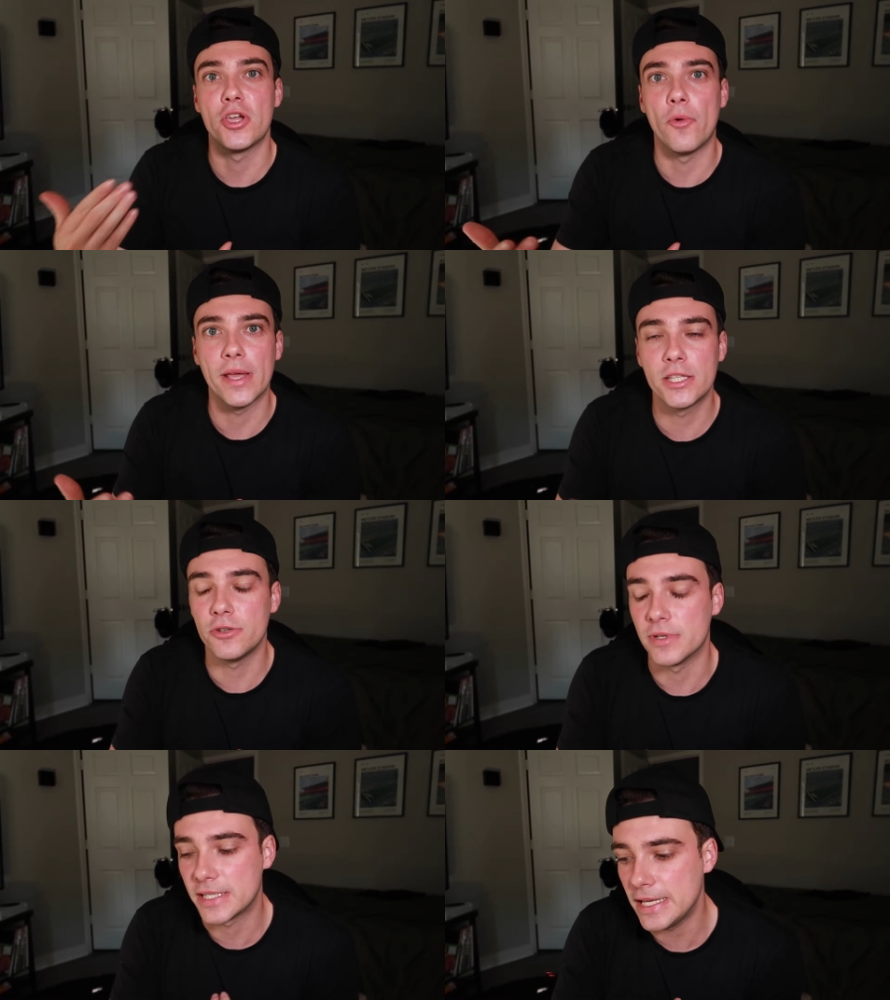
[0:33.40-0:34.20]
going
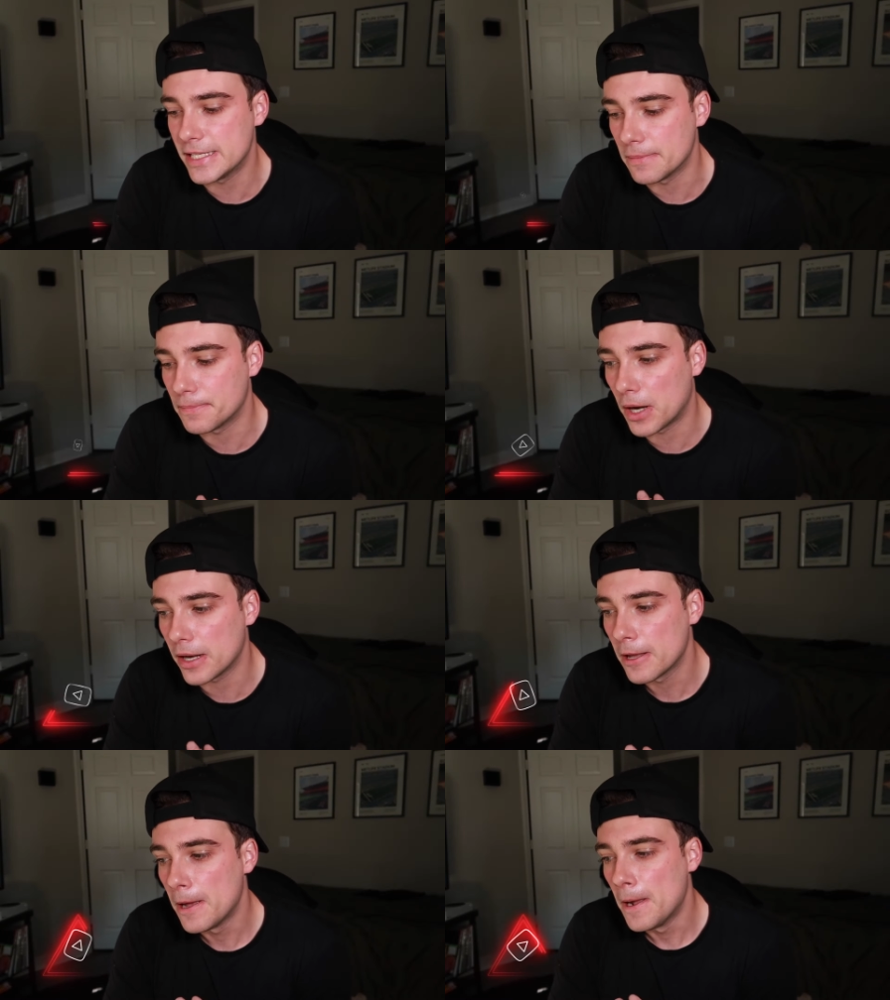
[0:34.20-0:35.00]
into a season.
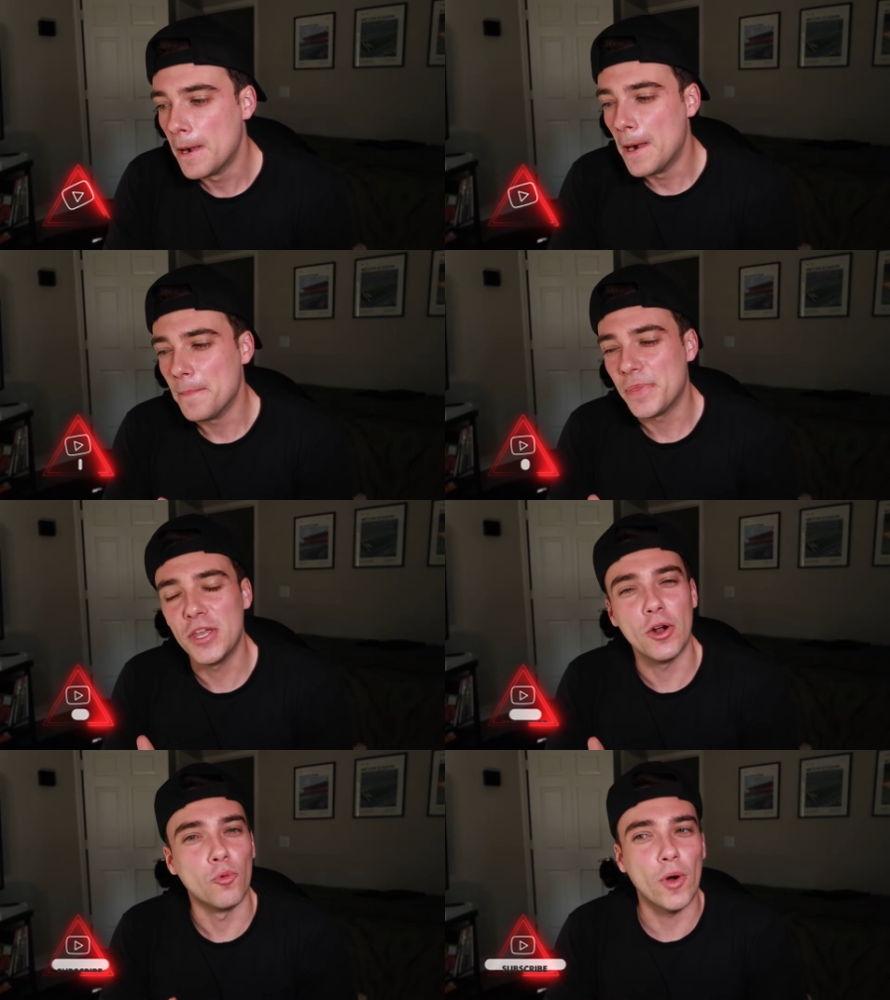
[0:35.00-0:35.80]
But, you know,